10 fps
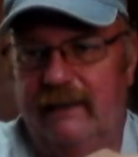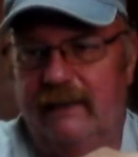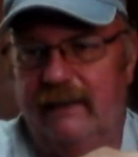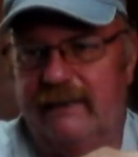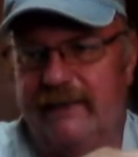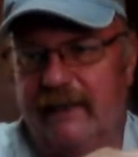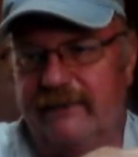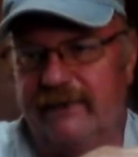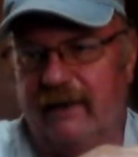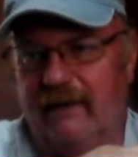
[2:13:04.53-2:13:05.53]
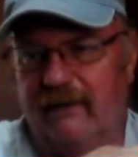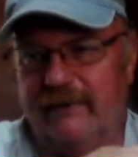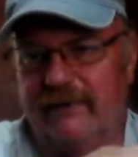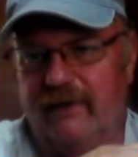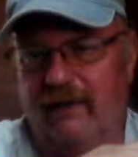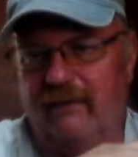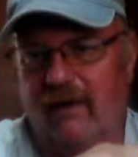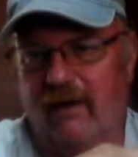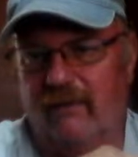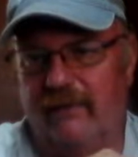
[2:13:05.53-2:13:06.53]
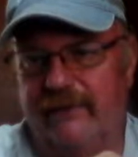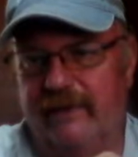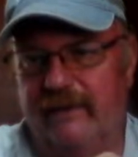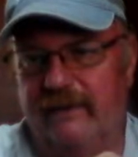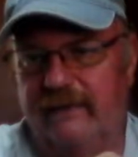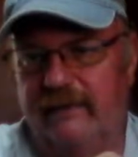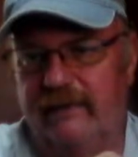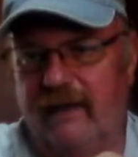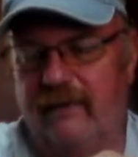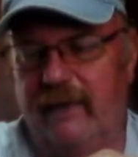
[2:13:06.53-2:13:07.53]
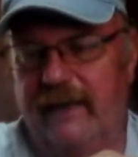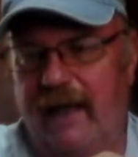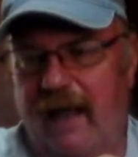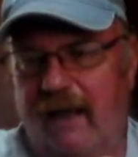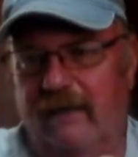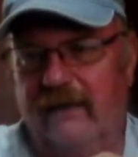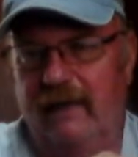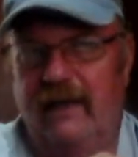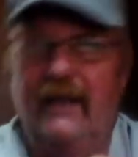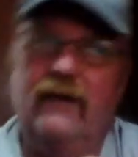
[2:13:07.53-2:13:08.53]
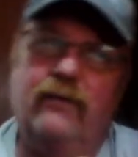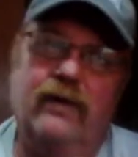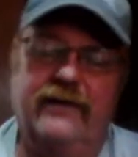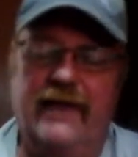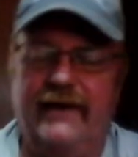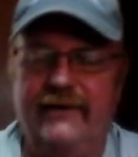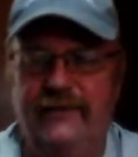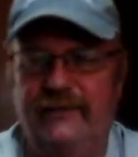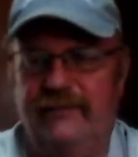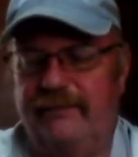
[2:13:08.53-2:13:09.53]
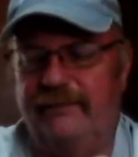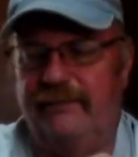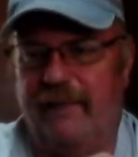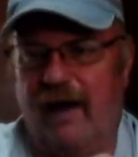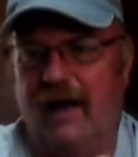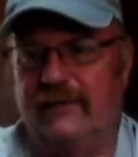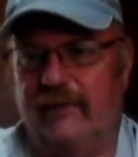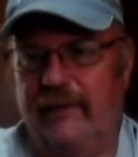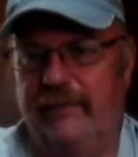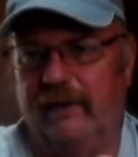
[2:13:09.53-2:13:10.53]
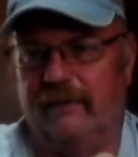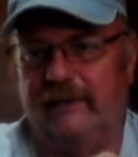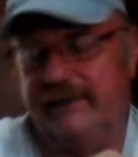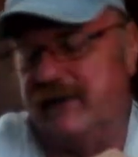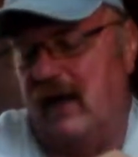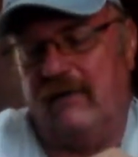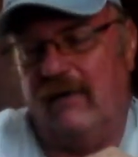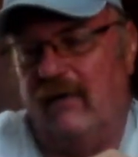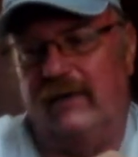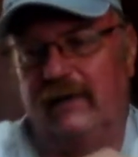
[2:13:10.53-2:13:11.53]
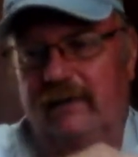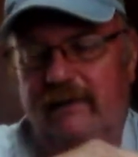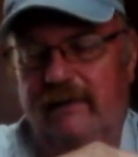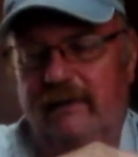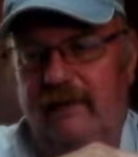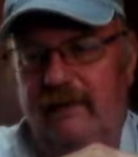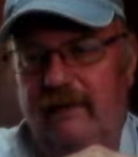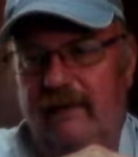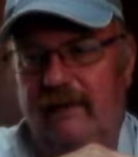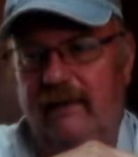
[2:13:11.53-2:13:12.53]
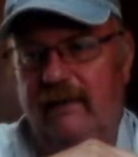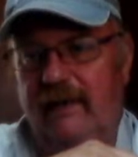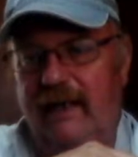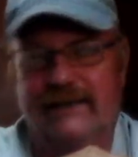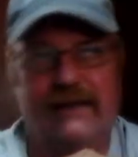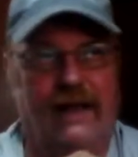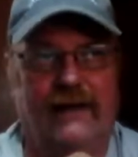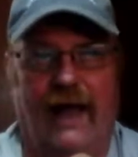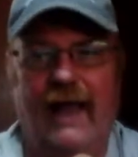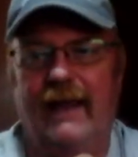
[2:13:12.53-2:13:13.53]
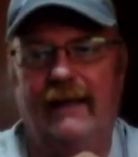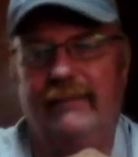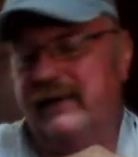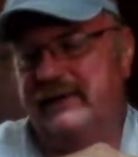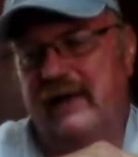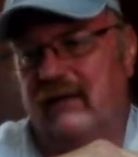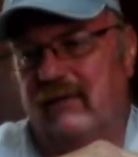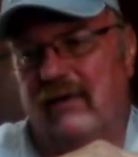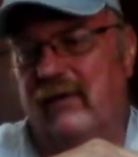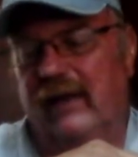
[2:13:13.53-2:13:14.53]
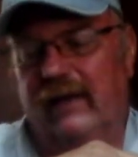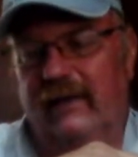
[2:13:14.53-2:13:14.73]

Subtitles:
Psycho Stalker, what's gone wrong with the duckweed now? Well, in that new pond we built, it's not growing. It's not dying, but it's not growing,